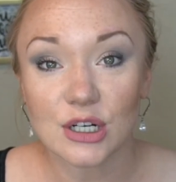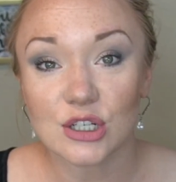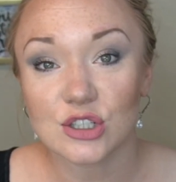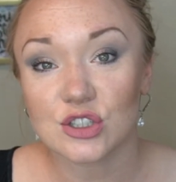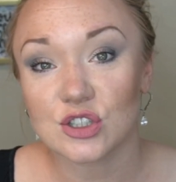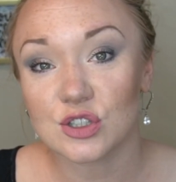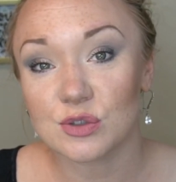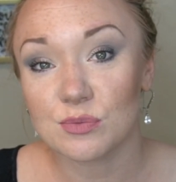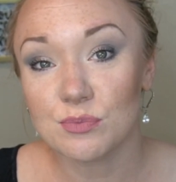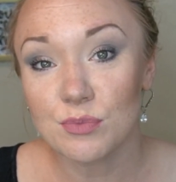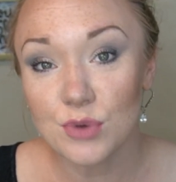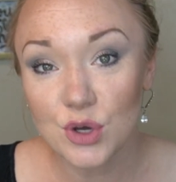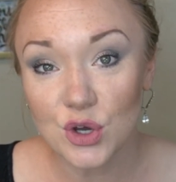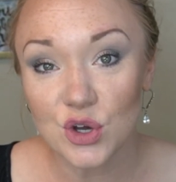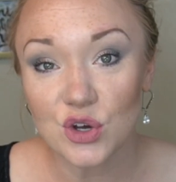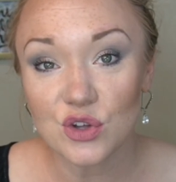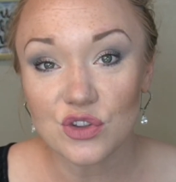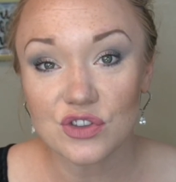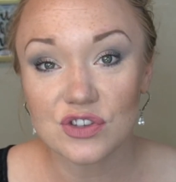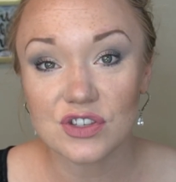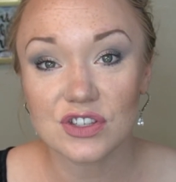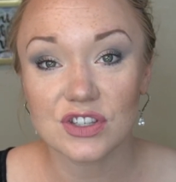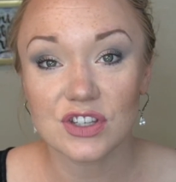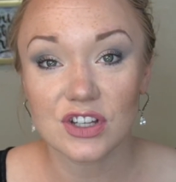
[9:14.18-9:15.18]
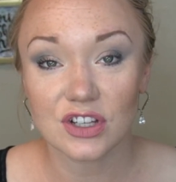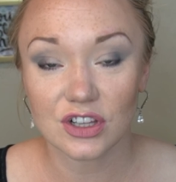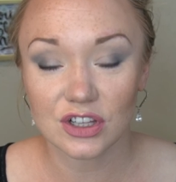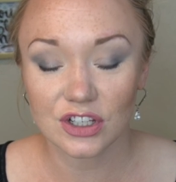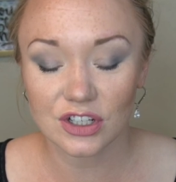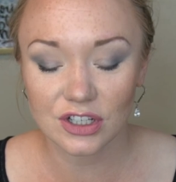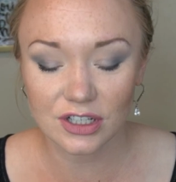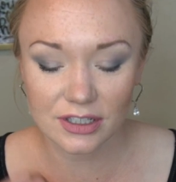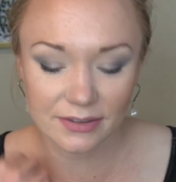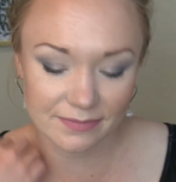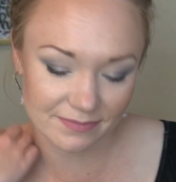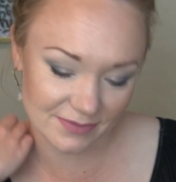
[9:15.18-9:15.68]
smooths the
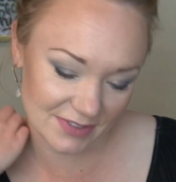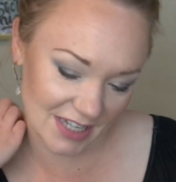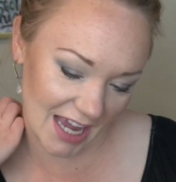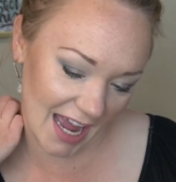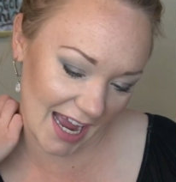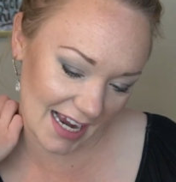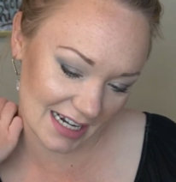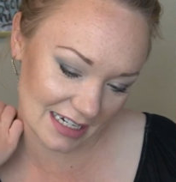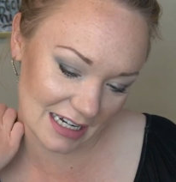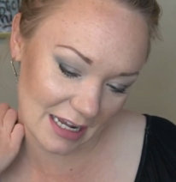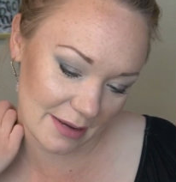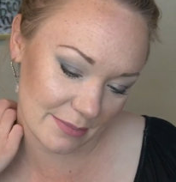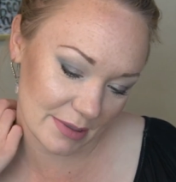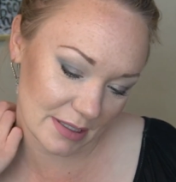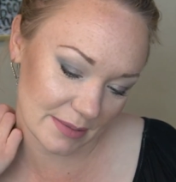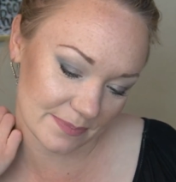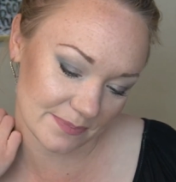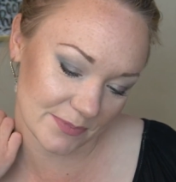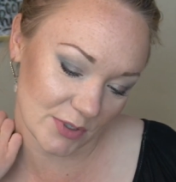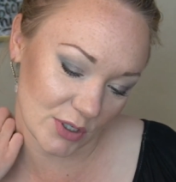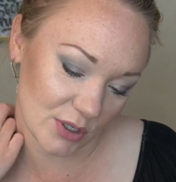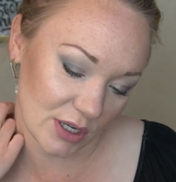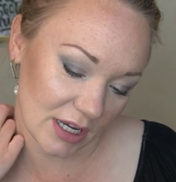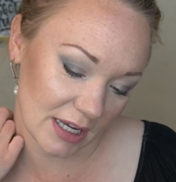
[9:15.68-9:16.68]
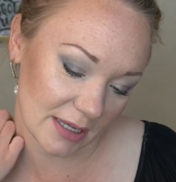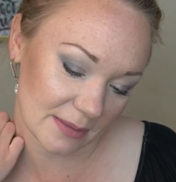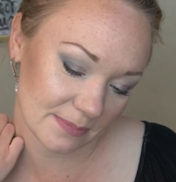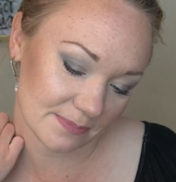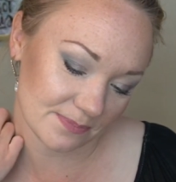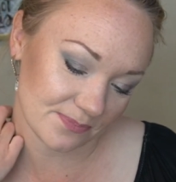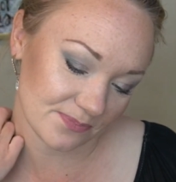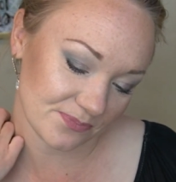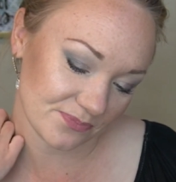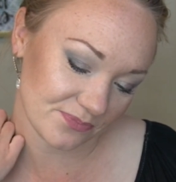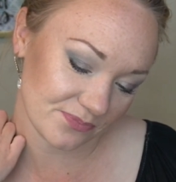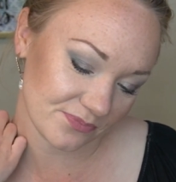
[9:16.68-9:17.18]
look. Dagnammit. Okay.
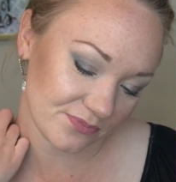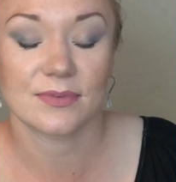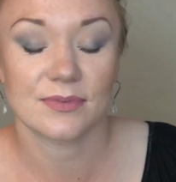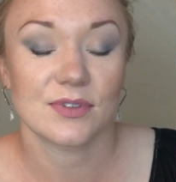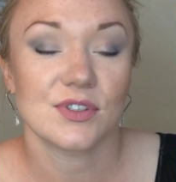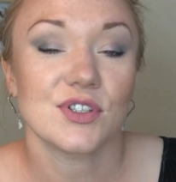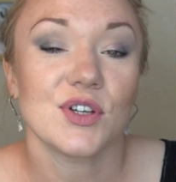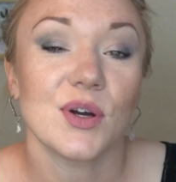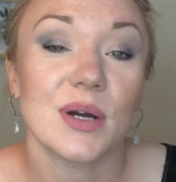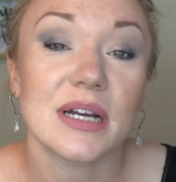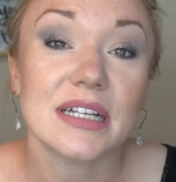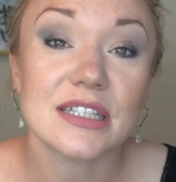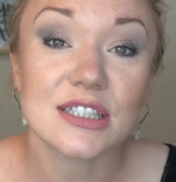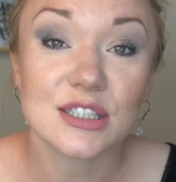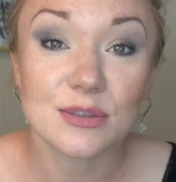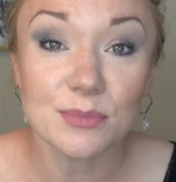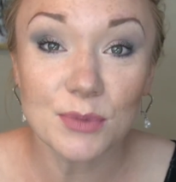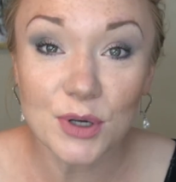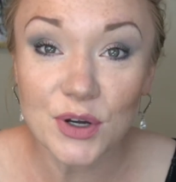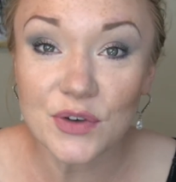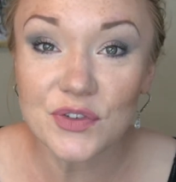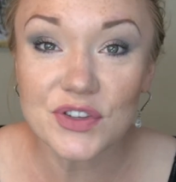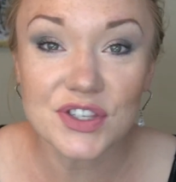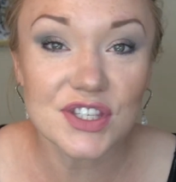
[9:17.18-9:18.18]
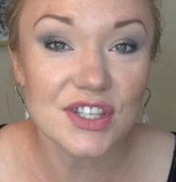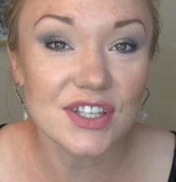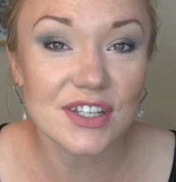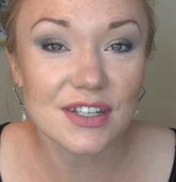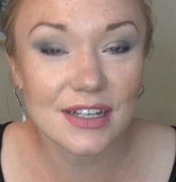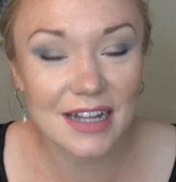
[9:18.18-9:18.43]
So it smooths.